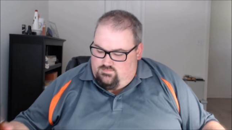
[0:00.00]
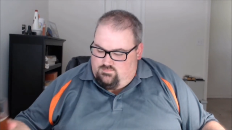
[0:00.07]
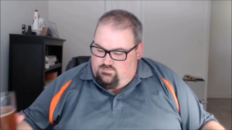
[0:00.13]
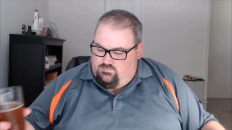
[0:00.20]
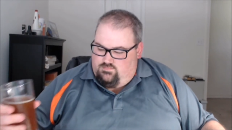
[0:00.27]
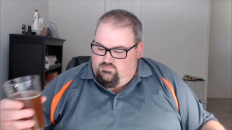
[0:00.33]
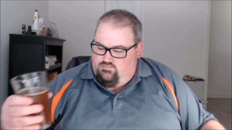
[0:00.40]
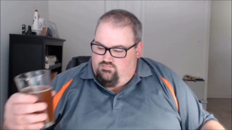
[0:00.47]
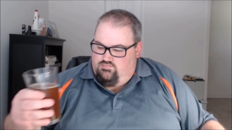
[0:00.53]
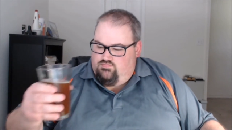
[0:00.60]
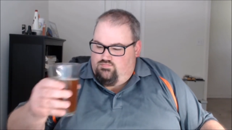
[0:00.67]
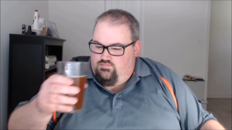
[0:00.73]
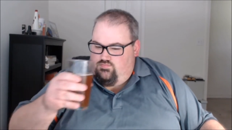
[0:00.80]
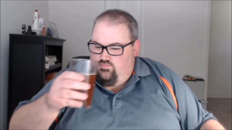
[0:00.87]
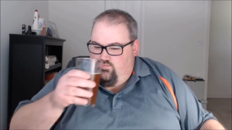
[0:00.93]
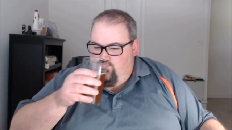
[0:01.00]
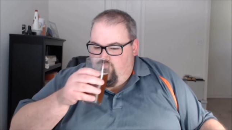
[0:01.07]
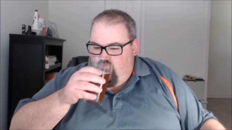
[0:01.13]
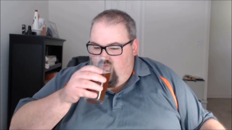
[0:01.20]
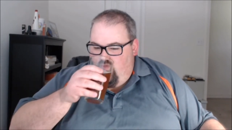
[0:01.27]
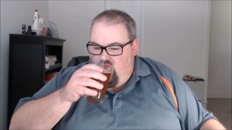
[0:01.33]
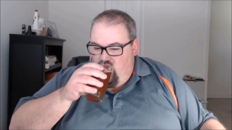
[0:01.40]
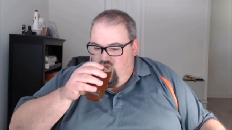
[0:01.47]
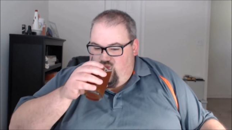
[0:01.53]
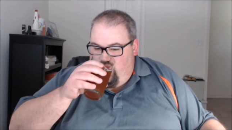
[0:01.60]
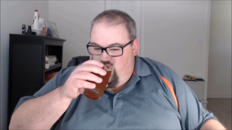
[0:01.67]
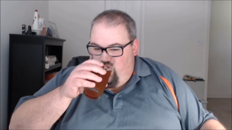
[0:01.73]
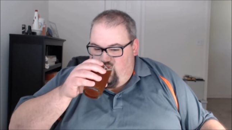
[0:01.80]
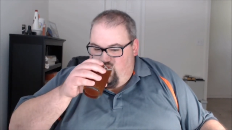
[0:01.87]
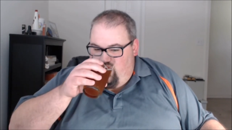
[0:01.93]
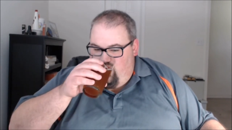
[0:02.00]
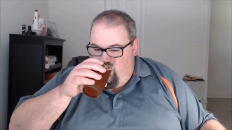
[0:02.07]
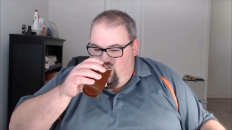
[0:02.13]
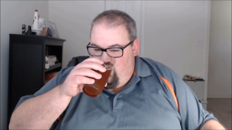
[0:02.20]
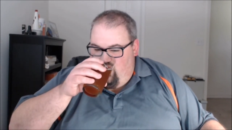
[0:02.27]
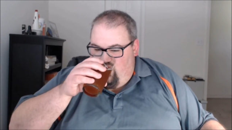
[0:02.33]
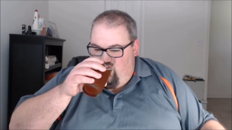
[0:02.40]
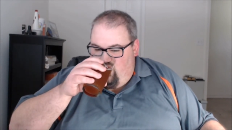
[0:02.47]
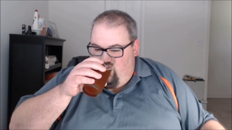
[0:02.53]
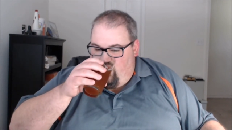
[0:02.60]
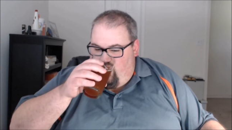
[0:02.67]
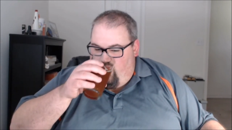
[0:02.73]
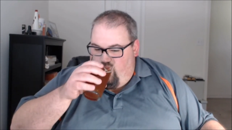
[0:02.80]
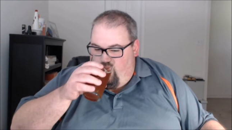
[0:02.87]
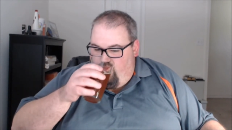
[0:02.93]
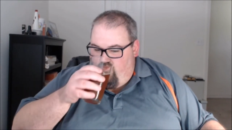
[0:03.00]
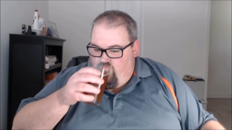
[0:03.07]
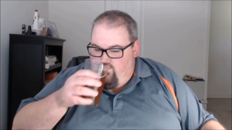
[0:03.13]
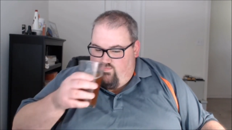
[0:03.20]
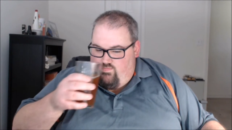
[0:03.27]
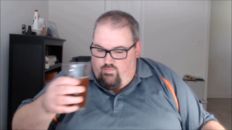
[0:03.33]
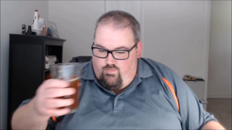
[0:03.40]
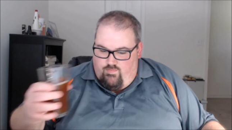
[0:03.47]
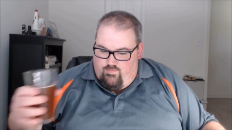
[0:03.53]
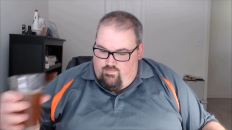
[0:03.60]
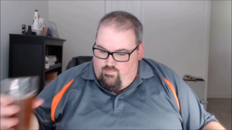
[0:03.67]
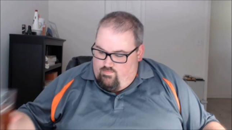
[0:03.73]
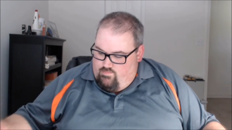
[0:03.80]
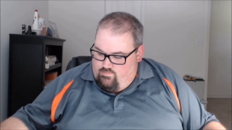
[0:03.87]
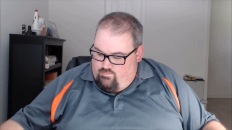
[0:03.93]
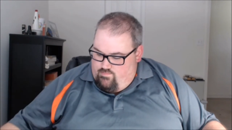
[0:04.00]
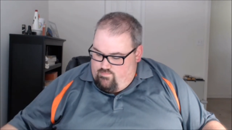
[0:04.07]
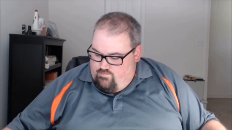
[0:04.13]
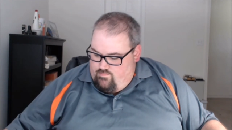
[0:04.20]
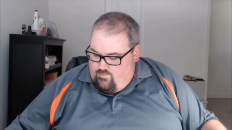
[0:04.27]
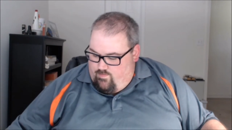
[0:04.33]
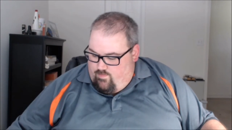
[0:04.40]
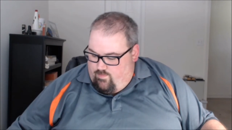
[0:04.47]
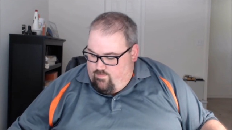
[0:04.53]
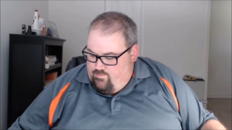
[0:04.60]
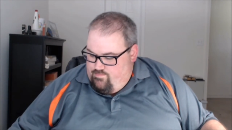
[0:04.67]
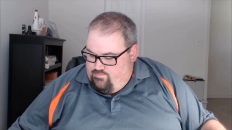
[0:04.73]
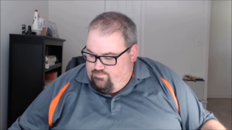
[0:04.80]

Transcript: (no one is talking)